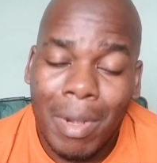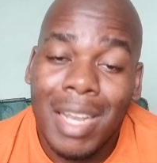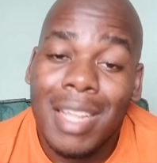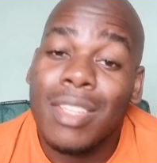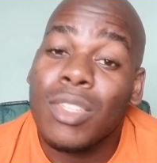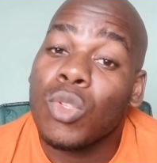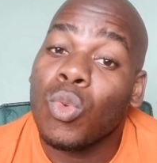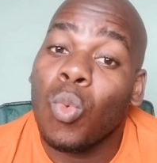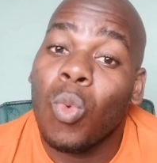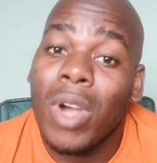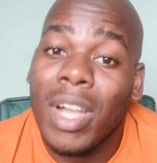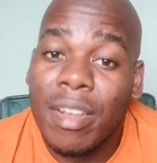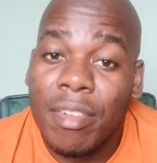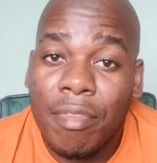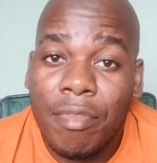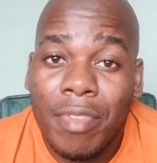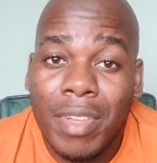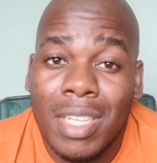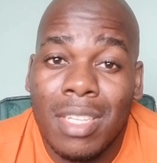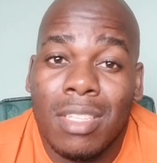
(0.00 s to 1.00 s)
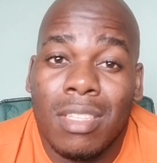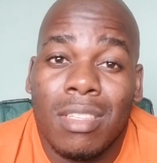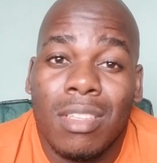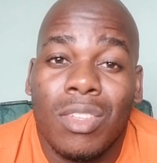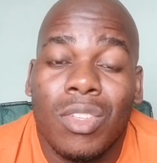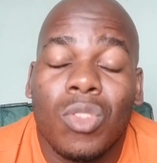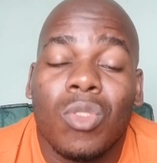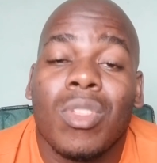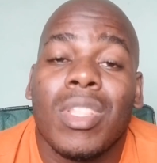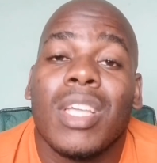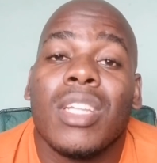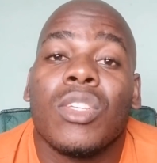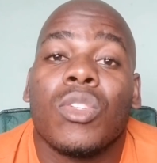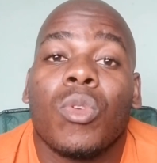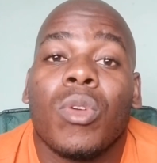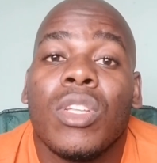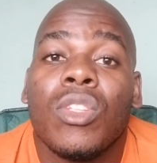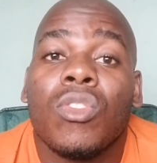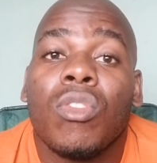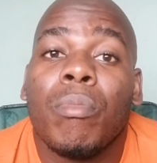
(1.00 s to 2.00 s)
plus one face, so that is
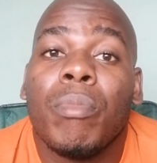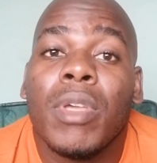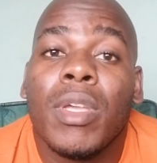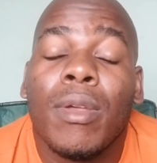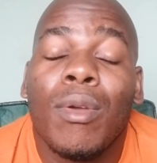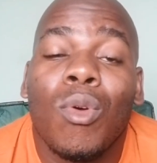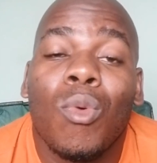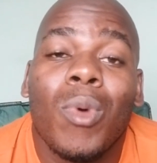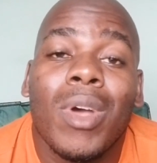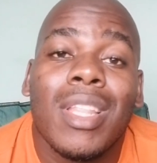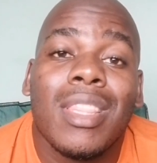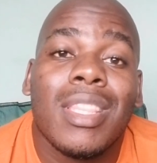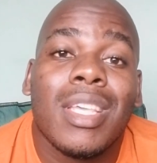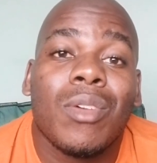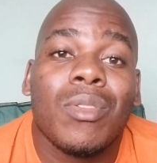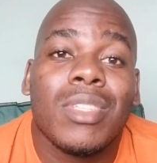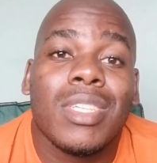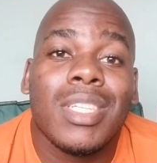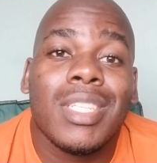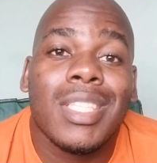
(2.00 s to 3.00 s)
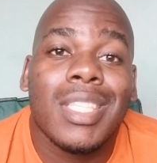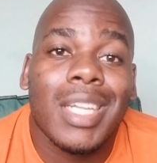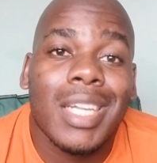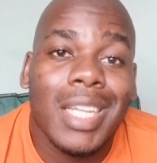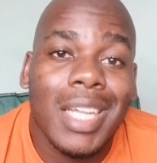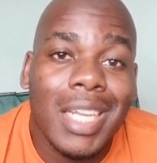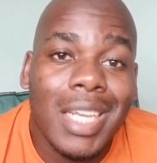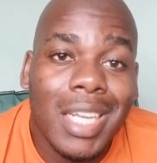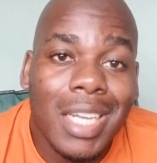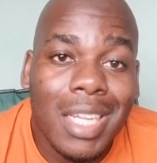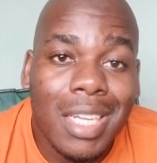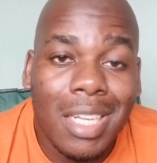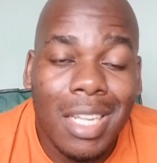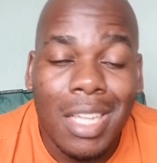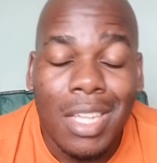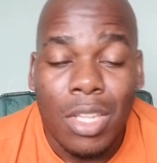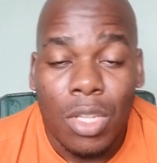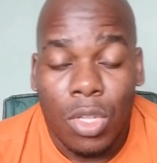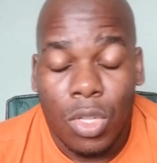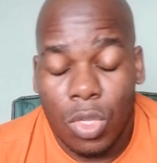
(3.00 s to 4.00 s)
going to be 1300.
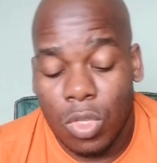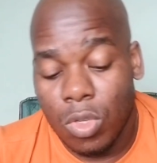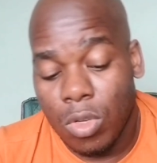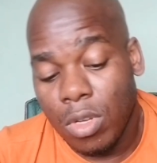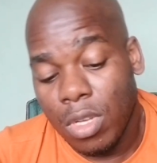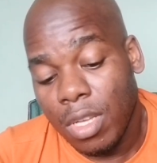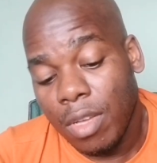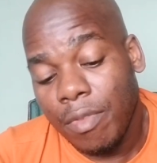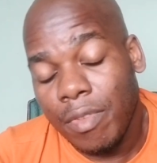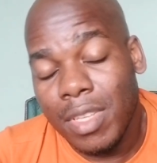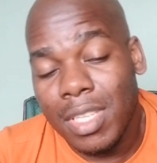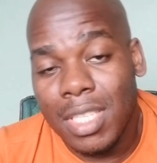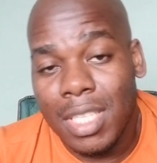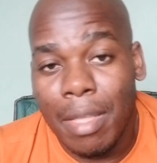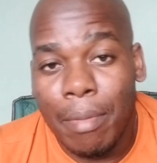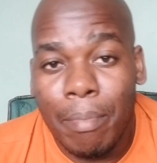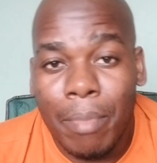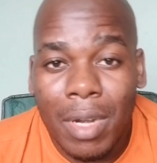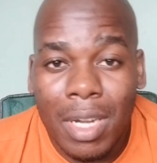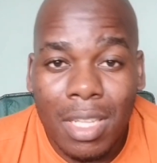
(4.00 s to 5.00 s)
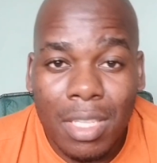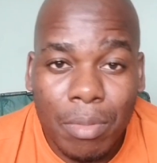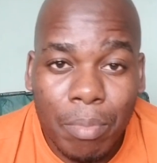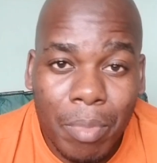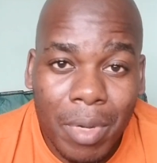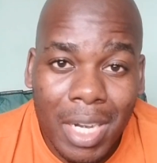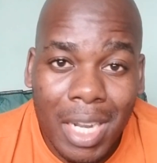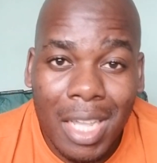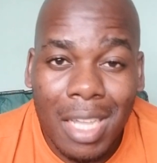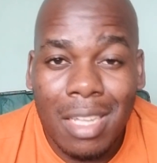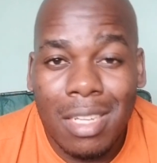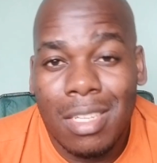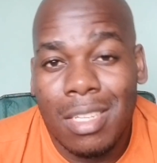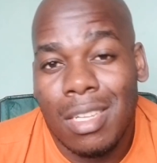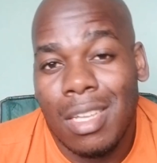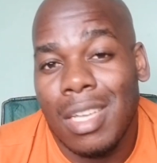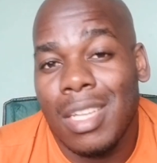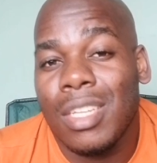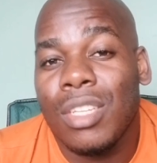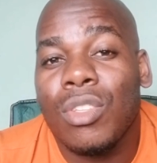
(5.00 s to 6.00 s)
So if it's bride
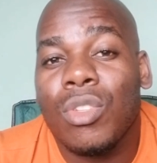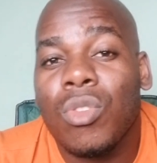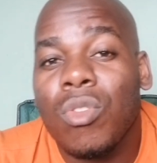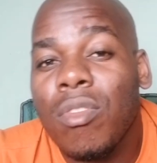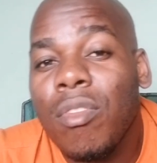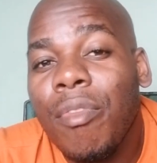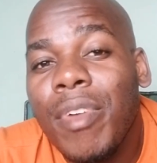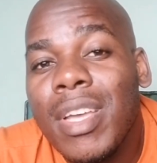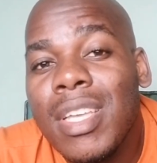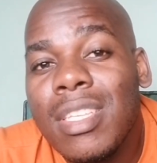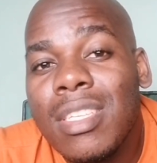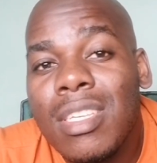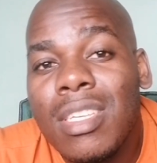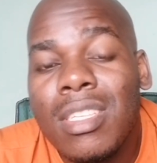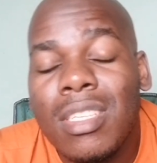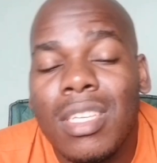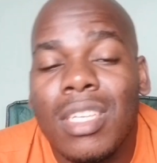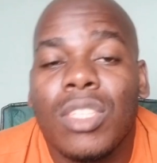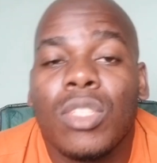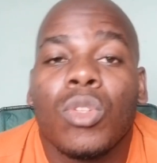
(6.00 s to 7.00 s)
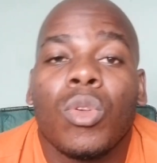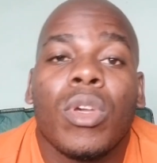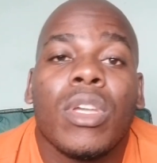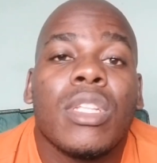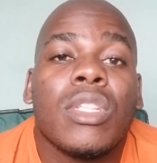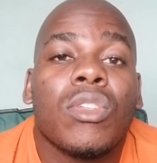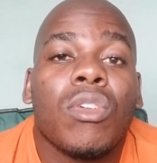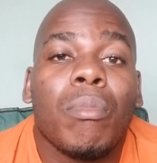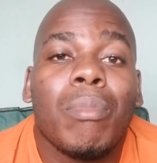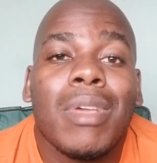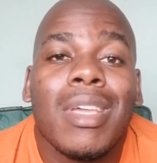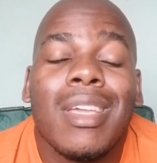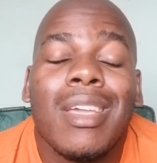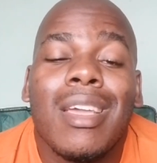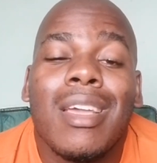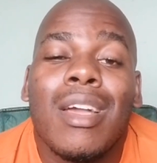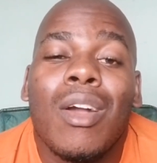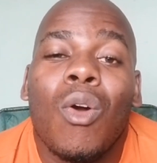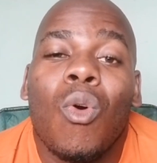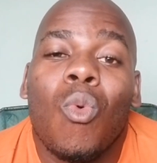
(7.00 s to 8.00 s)
and two faces, it's going to be
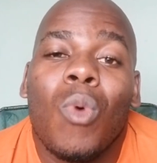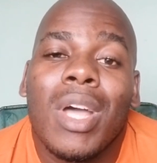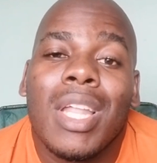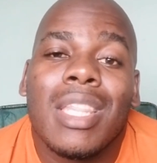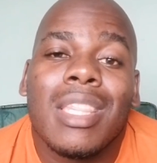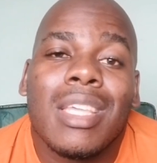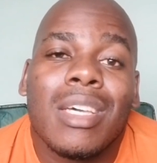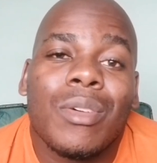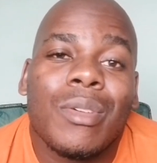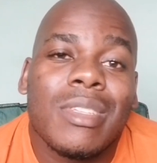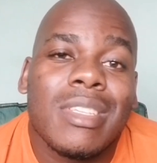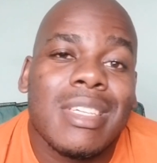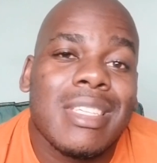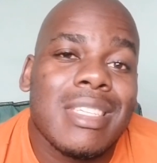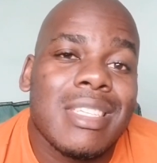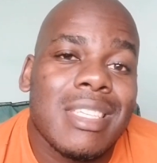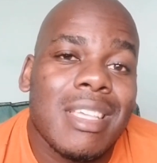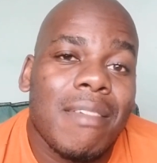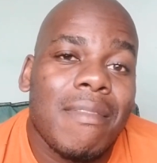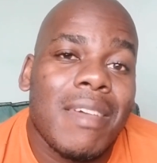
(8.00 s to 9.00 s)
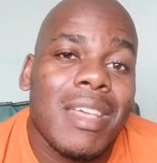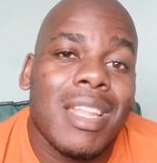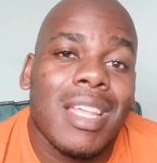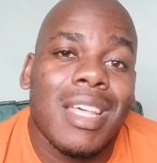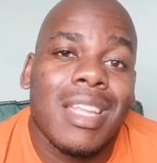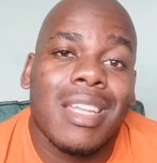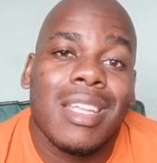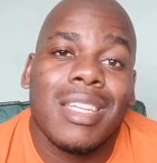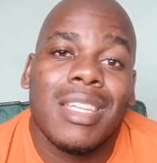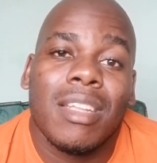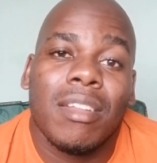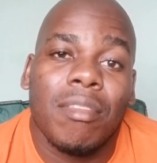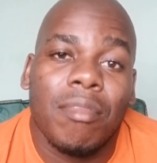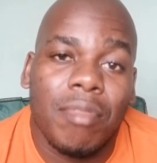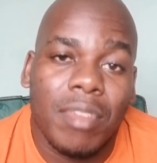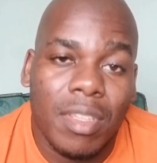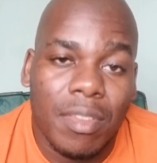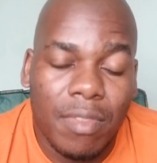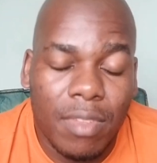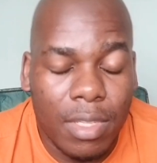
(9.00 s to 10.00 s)

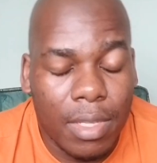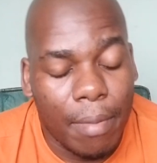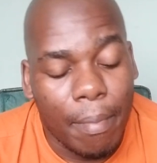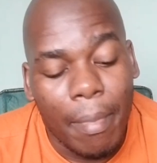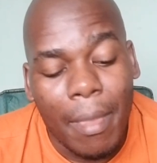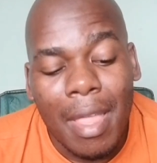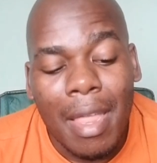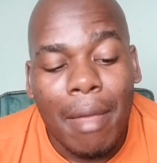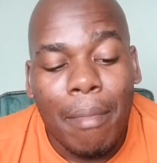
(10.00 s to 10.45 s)
1750.